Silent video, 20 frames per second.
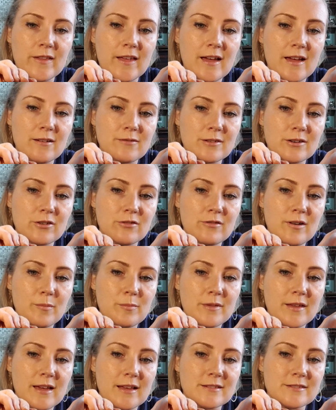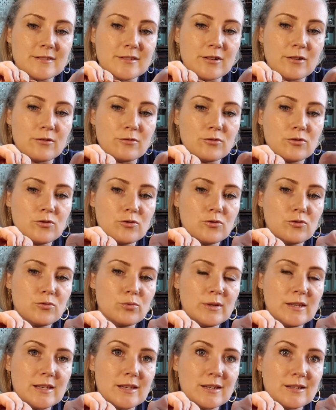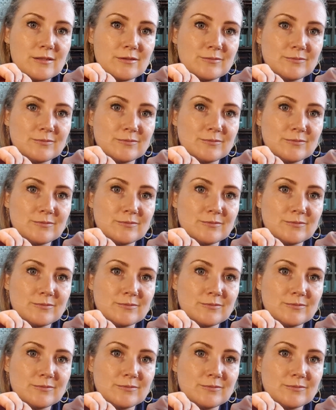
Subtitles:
there. I'm going to grab the ends and go tweak.